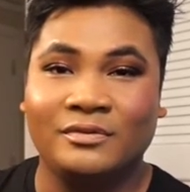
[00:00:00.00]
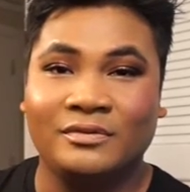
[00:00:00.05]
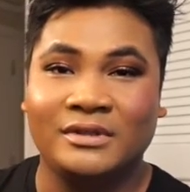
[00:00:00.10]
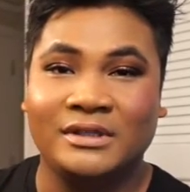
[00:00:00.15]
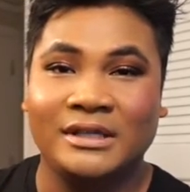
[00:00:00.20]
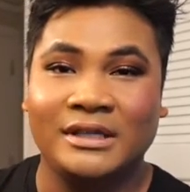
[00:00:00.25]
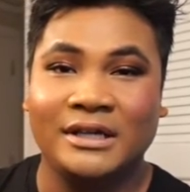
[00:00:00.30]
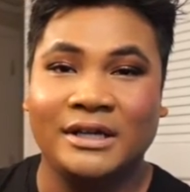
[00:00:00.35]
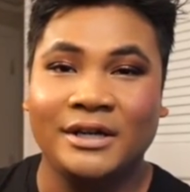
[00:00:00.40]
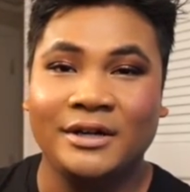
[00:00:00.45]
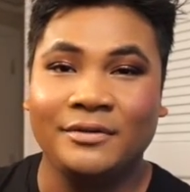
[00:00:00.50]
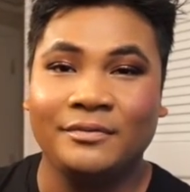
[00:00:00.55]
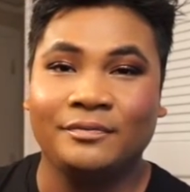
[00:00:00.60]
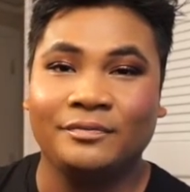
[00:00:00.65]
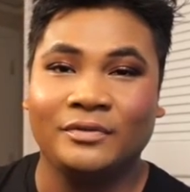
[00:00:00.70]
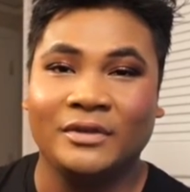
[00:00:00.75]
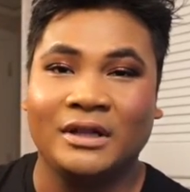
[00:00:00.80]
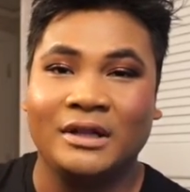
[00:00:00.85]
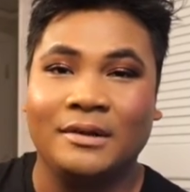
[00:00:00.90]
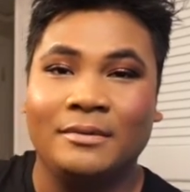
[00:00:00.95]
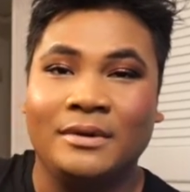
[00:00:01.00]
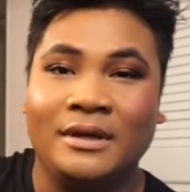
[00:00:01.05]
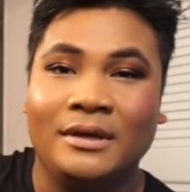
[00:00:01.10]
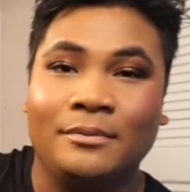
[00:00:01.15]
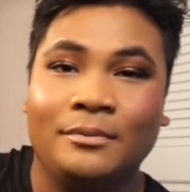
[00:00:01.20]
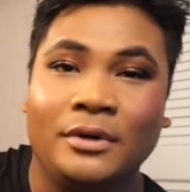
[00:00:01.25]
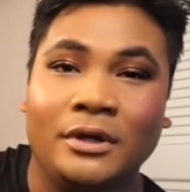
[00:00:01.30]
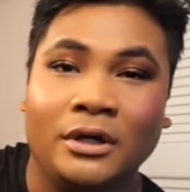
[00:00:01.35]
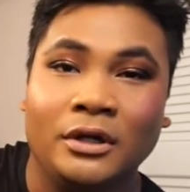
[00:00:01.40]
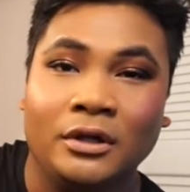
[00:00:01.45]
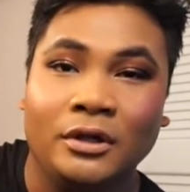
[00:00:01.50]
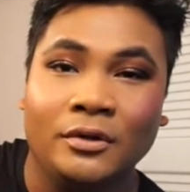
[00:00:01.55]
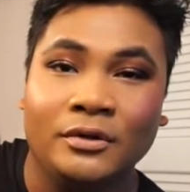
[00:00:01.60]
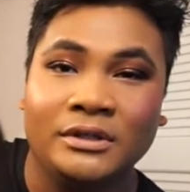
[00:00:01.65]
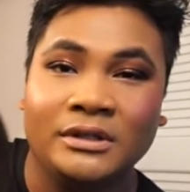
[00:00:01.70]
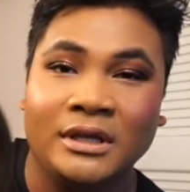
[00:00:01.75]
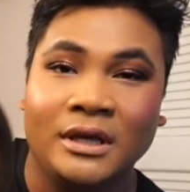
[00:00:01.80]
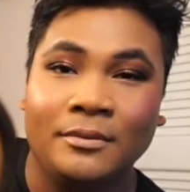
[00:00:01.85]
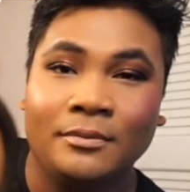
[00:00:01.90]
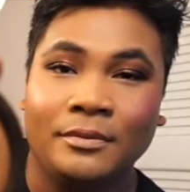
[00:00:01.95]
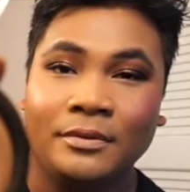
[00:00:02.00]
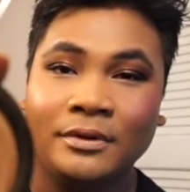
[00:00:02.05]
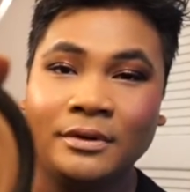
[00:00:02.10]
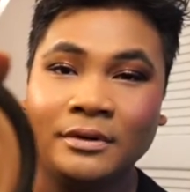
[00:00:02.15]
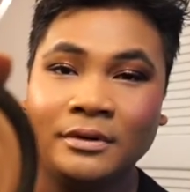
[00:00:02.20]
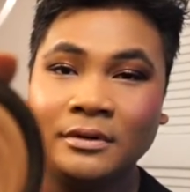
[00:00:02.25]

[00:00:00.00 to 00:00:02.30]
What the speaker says: See here? Let me put a close up.